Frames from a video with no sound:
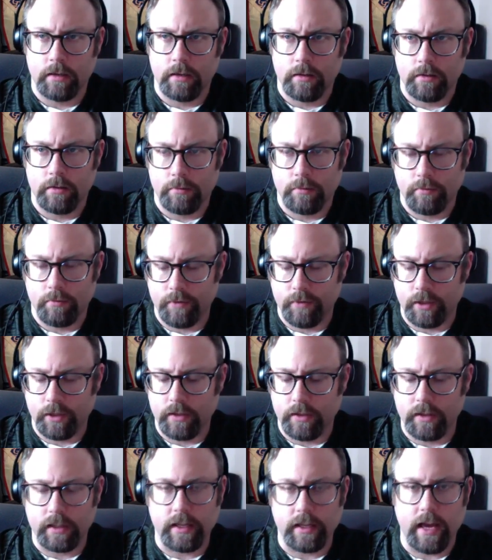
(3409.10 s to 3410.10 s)
fill
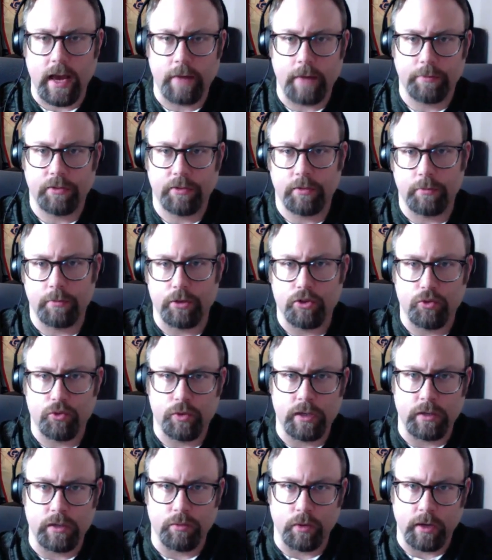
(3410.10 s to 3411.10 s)
in the gaps in
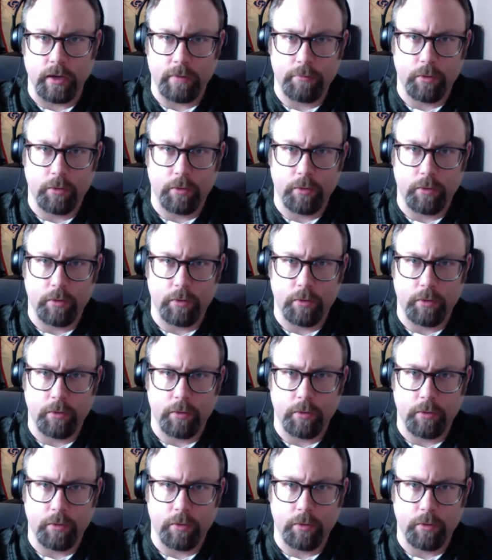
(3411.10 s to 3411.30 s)
between, right?